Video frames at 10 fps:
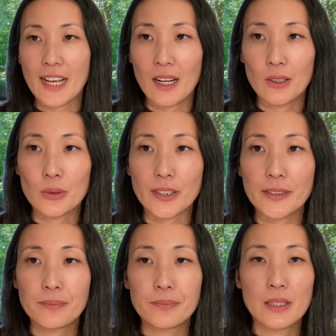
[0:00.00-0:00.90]

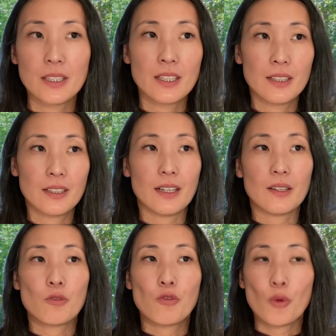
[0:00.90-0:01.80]
Calgary,
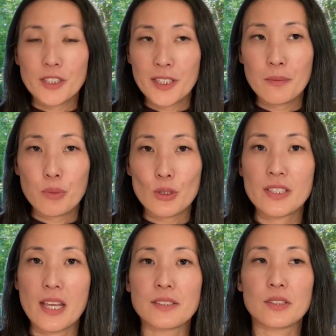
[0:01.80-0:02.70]

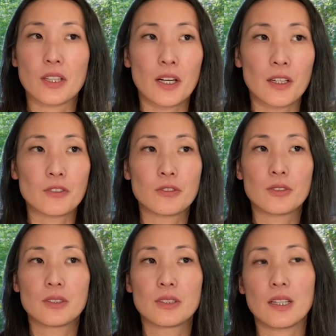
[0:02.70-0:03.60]
14% of
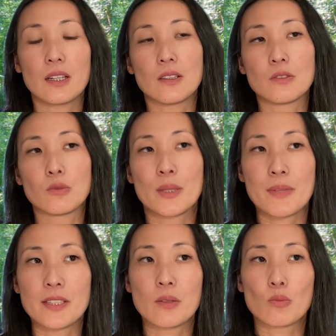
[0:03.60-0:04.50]
of
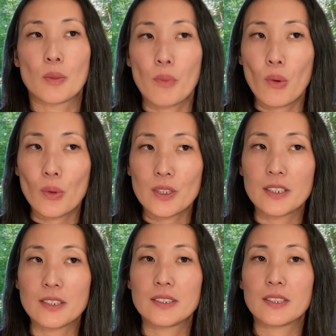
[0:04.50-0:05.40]
women
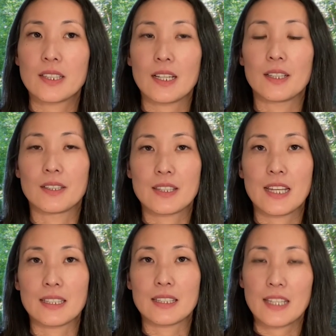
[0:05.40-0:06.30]
reported
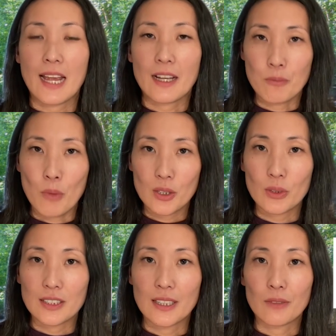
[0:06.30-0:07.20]
that they had
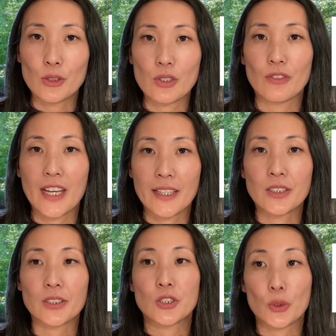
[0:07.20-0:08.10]
moderate levels of
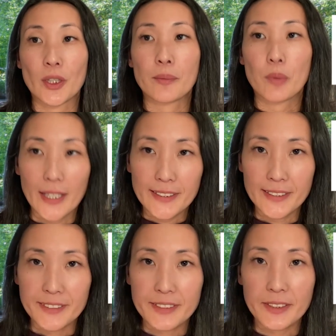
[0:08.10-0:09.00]
anger during
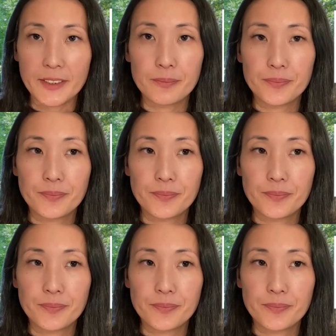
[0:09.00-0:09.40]
pregnancy.